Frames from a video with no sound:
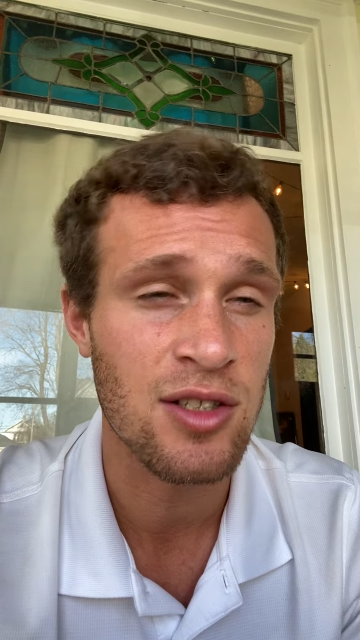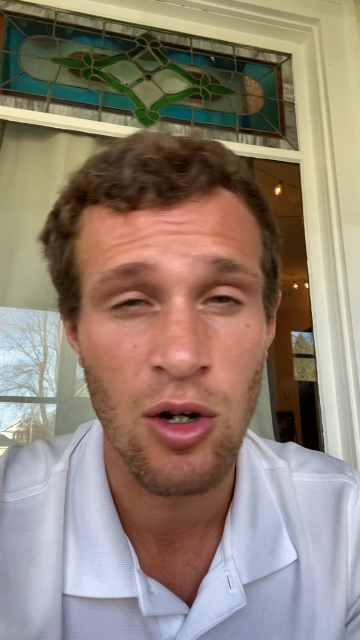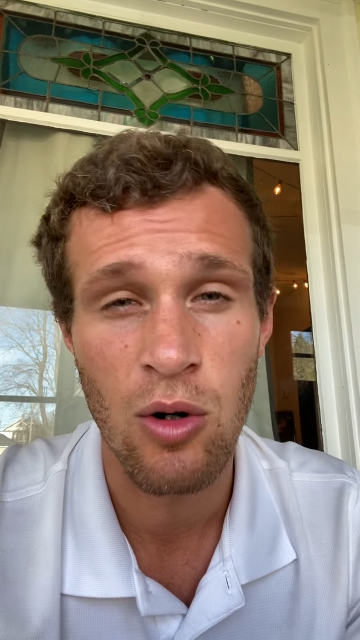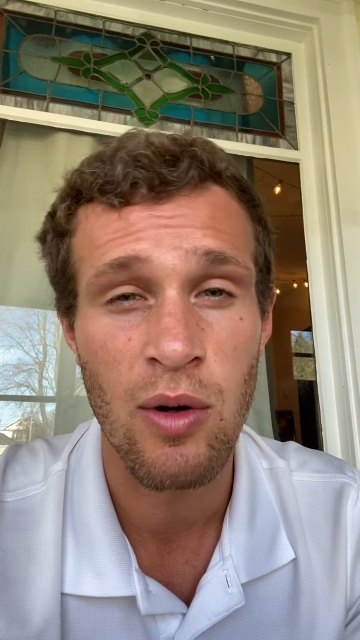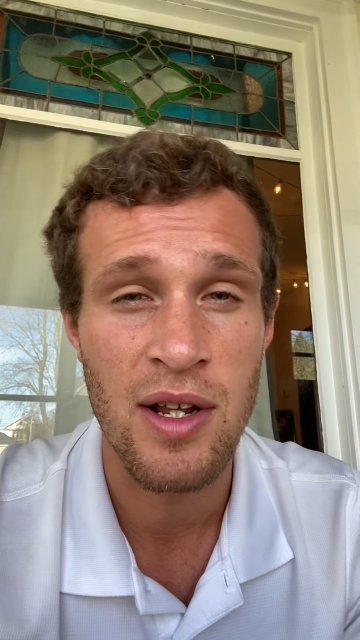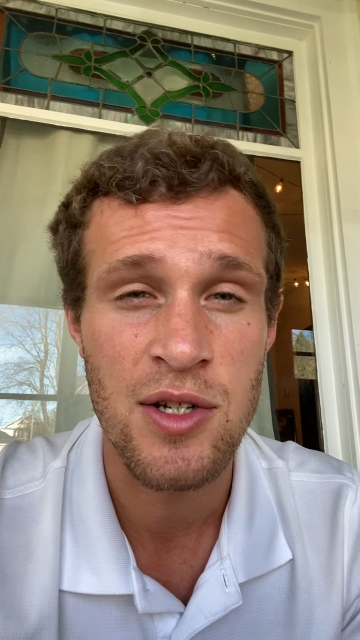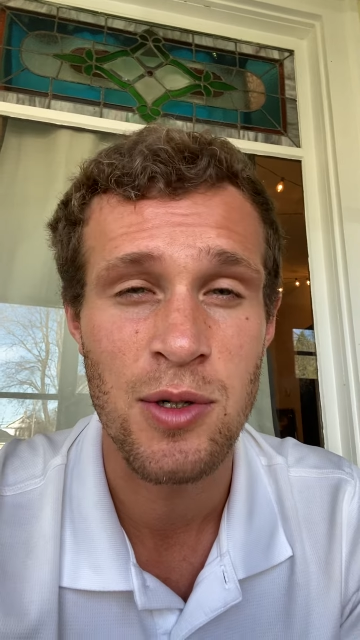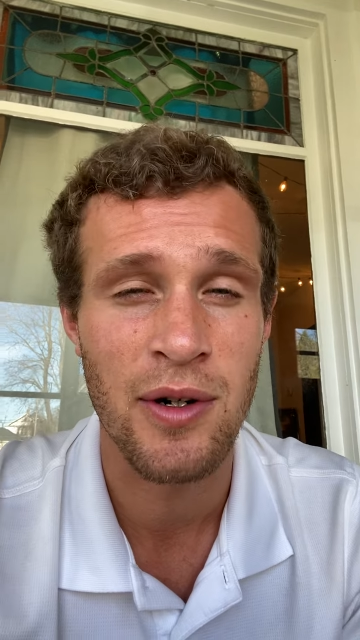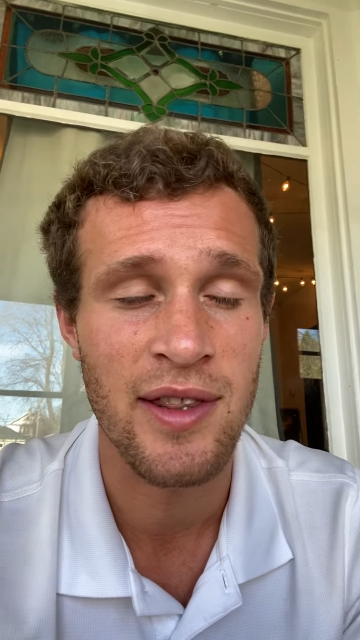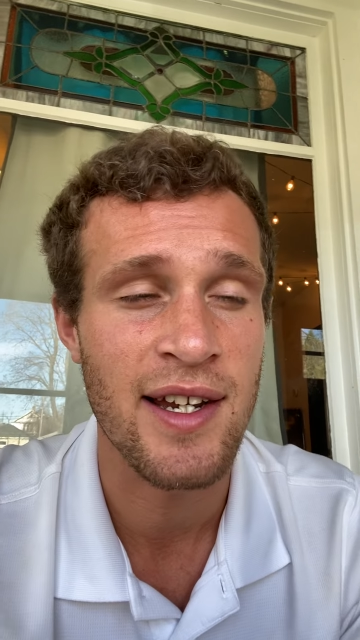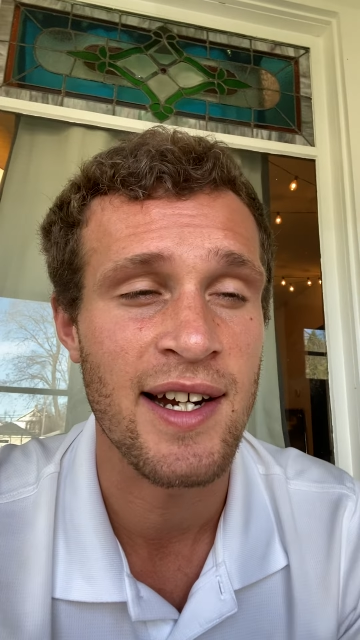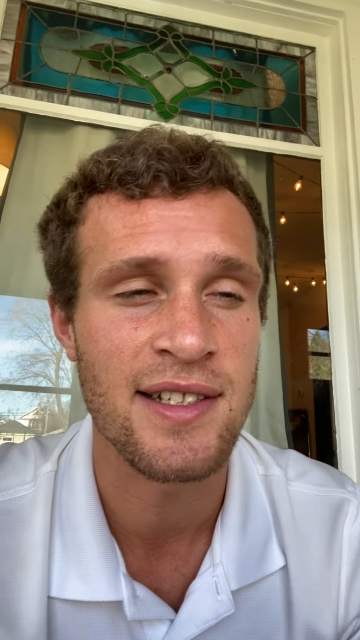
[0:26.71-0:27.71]
so enjoy
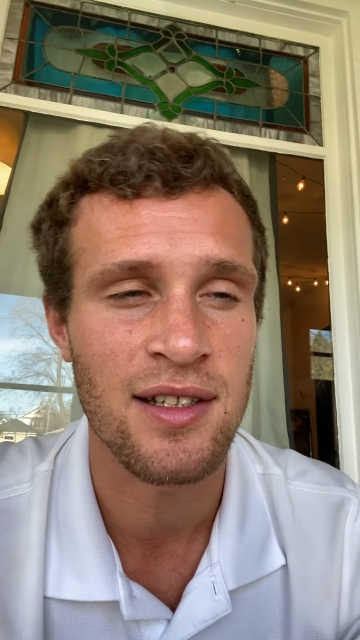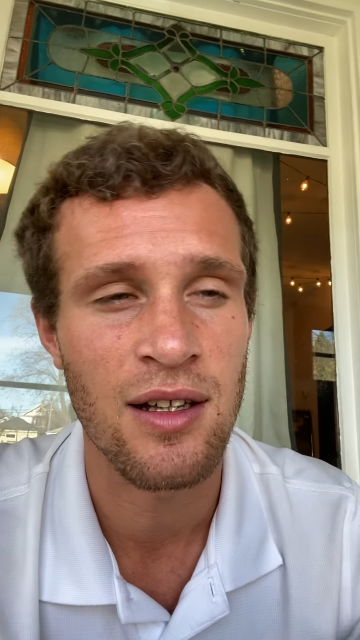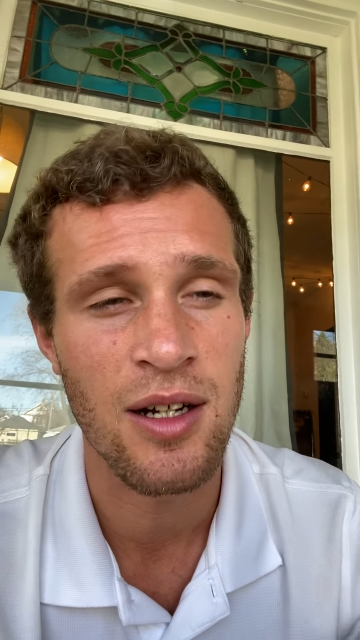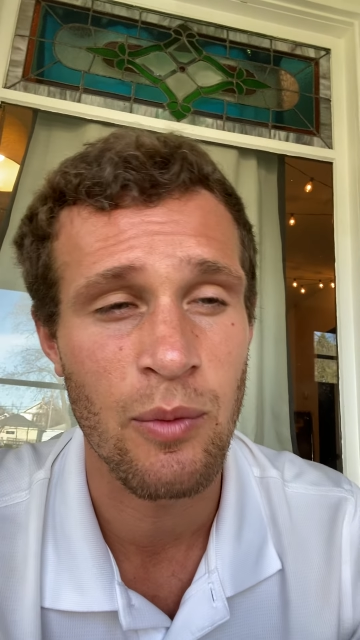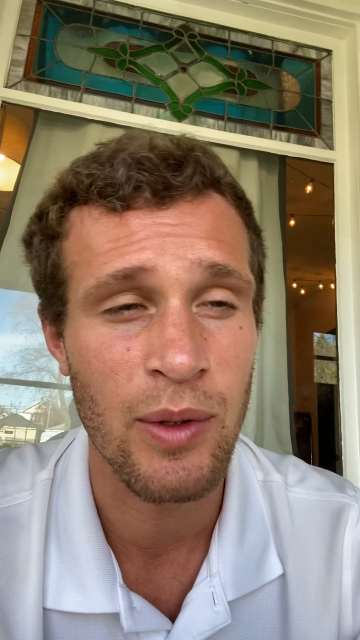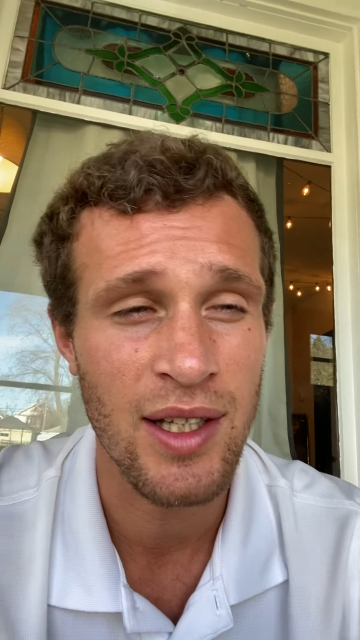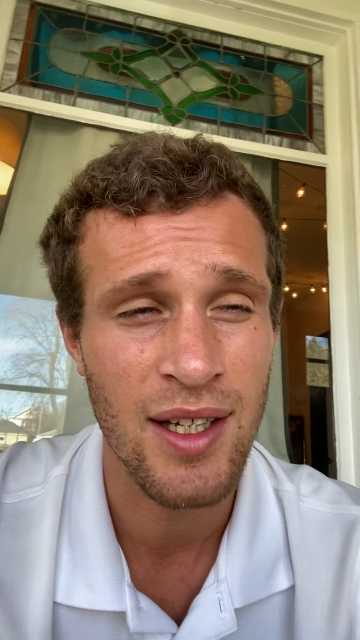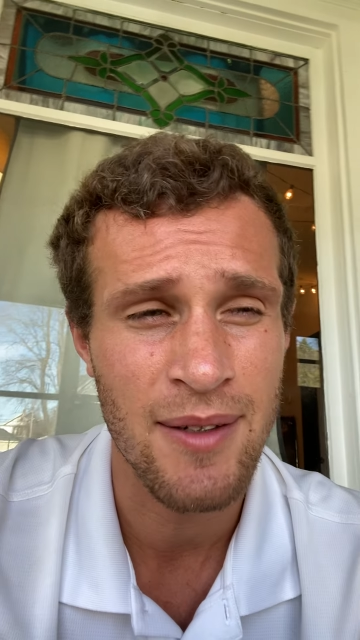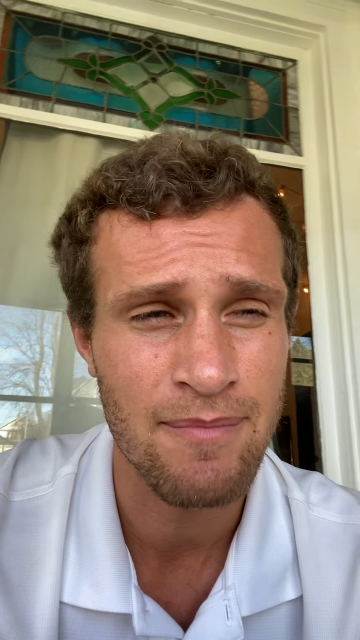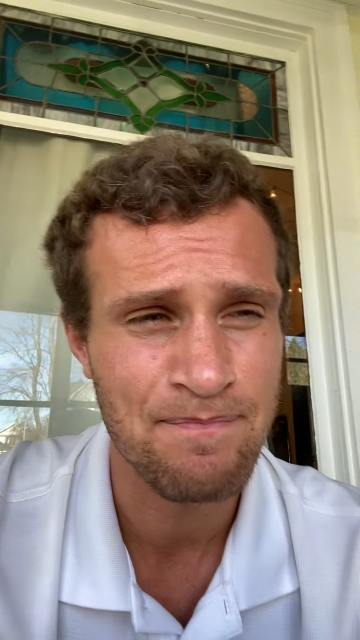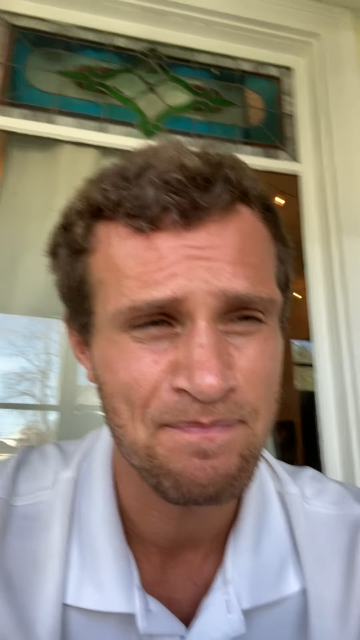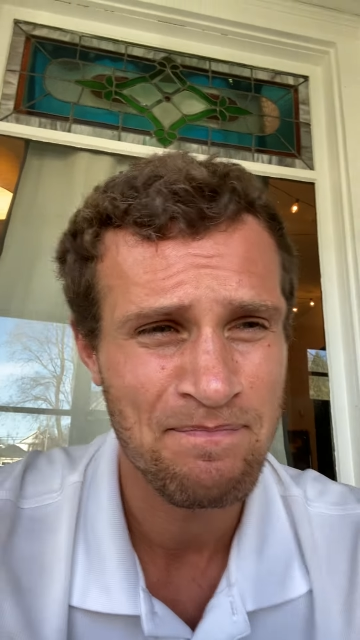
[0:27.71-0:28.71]
the nice long weekend.